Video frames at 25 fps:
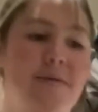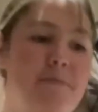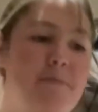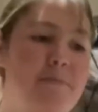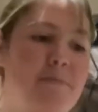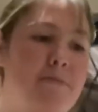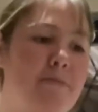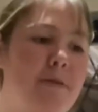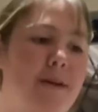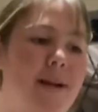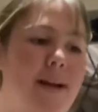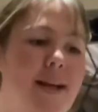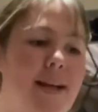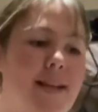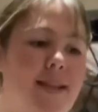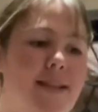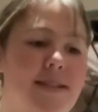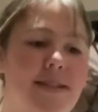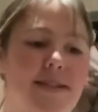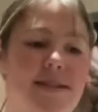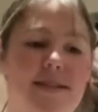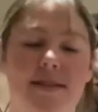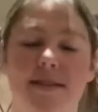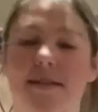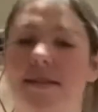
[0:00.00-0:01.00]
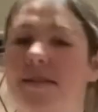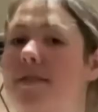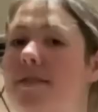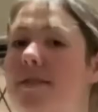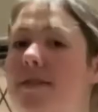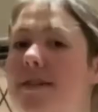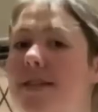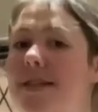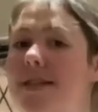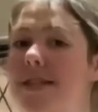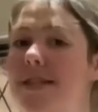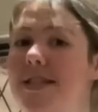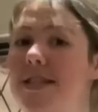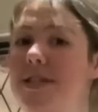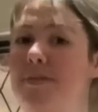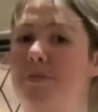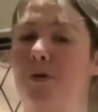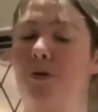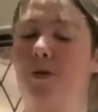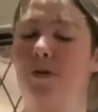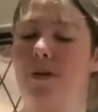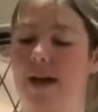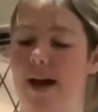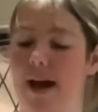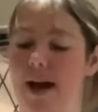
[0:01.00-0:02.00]
bullets
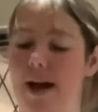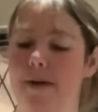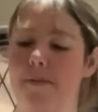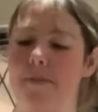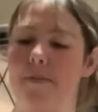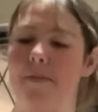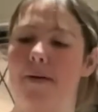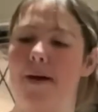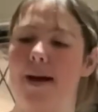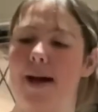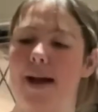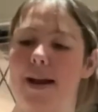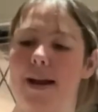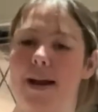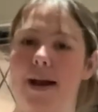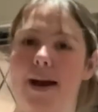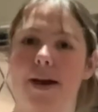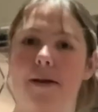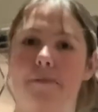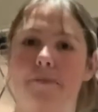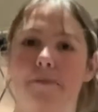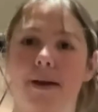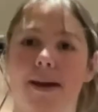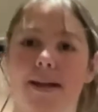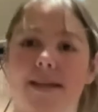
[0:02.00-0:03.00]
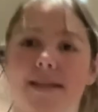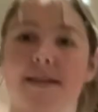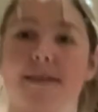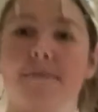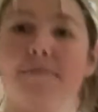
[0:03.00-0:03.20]
small cup, and I picked some